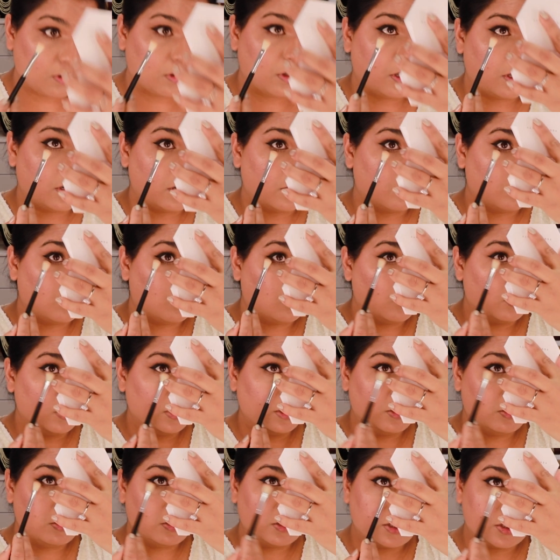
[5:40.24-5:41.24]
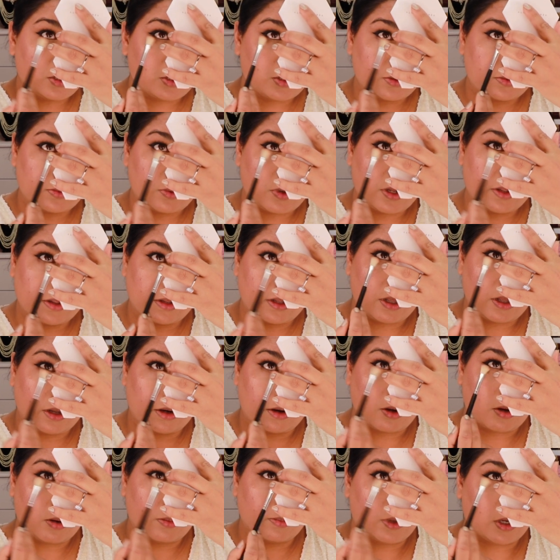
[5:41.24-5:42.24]
And I'm going to just run that
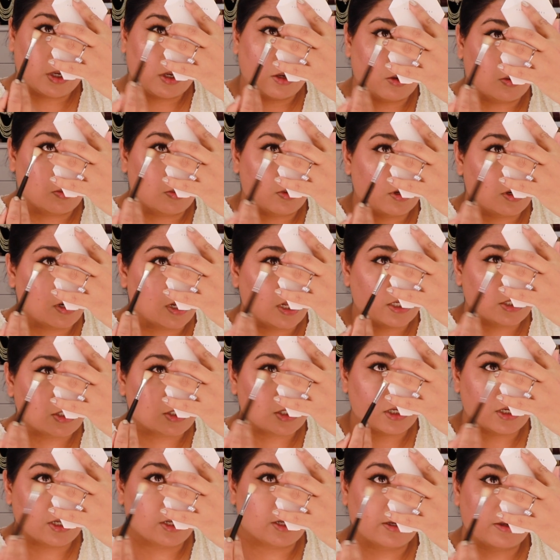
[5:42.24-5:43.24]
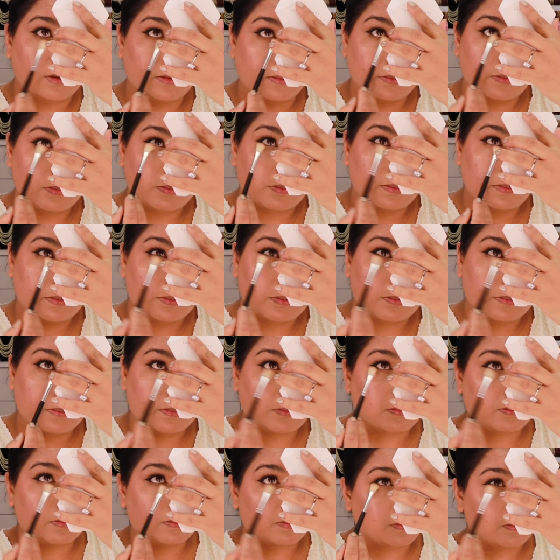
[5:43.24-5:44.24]
on my lower lash line.
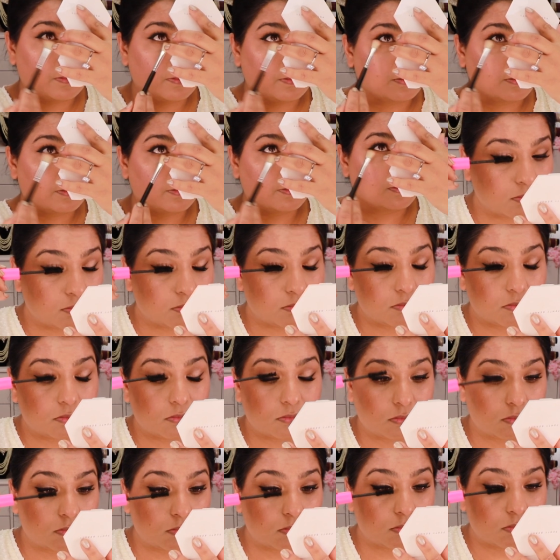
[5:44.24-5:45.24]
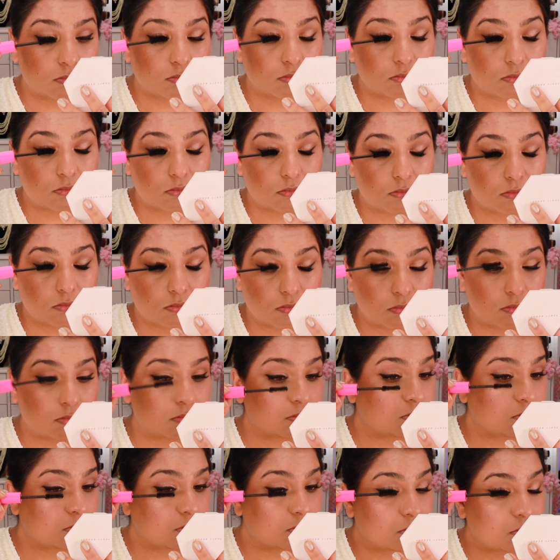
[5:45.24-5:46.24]
For my mascara today, I'm going to
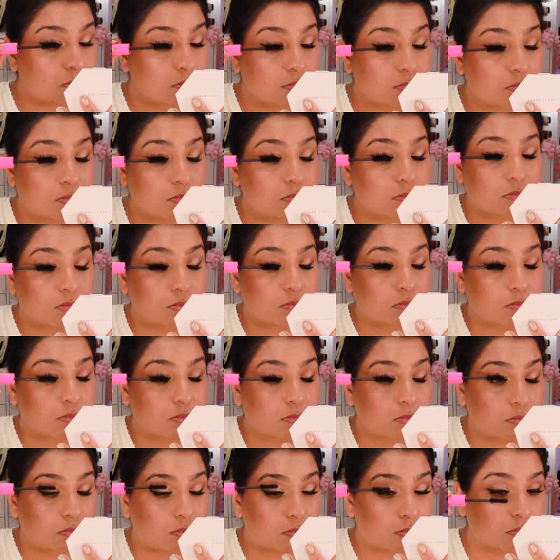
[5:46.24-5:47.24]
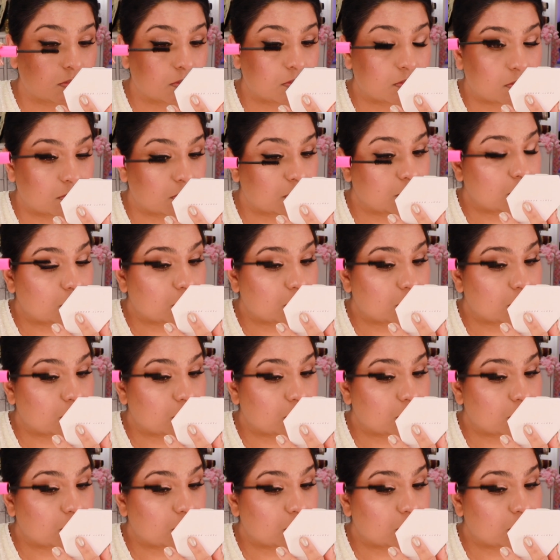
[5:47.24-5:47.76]
take this Tarte's Big Ego Mascara.